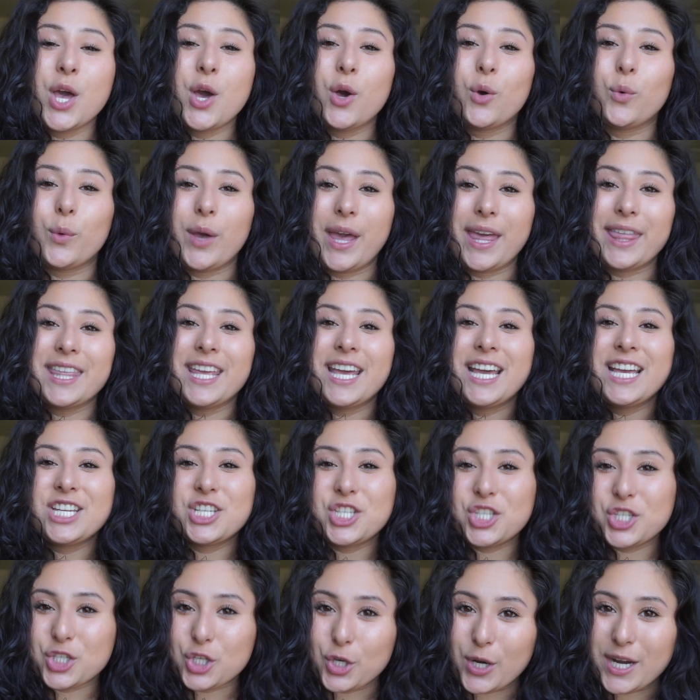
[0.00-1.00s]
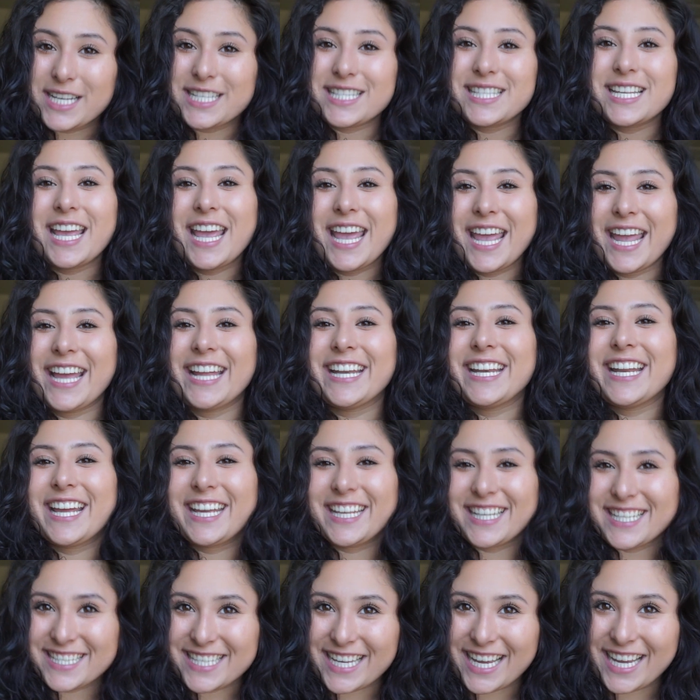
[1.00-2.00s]
with stress and
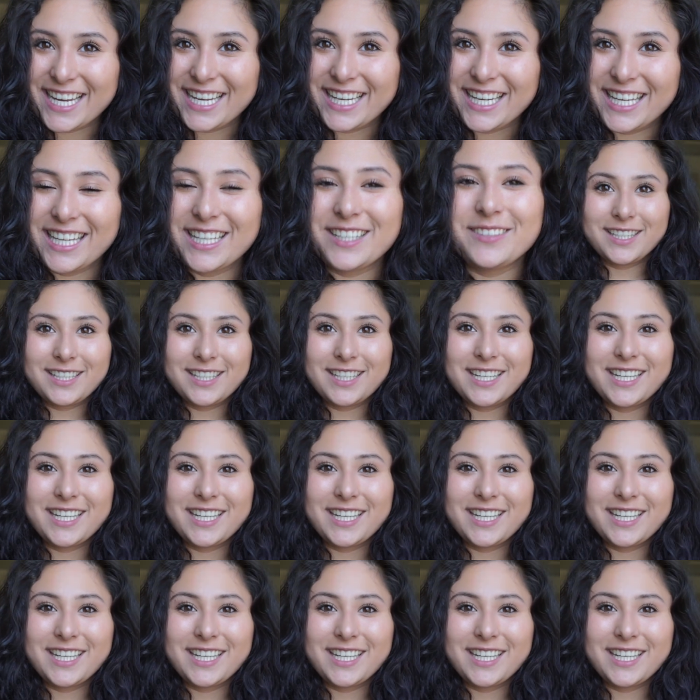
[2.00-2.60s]
anxiety.